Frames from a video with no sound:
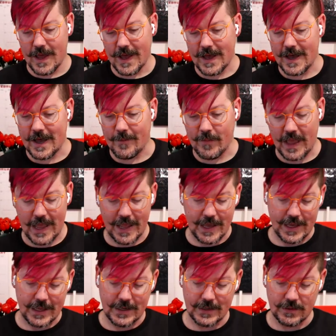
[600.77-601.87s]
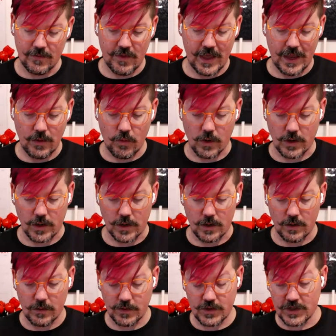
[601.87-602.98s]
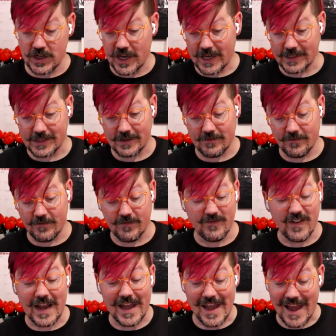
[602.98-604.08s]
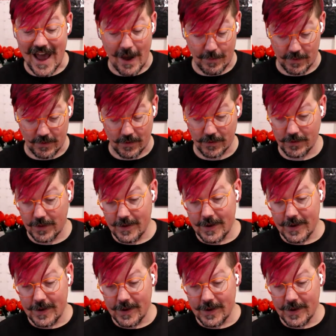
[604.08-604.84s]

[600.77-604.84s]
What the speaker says: and they were just phenomenal.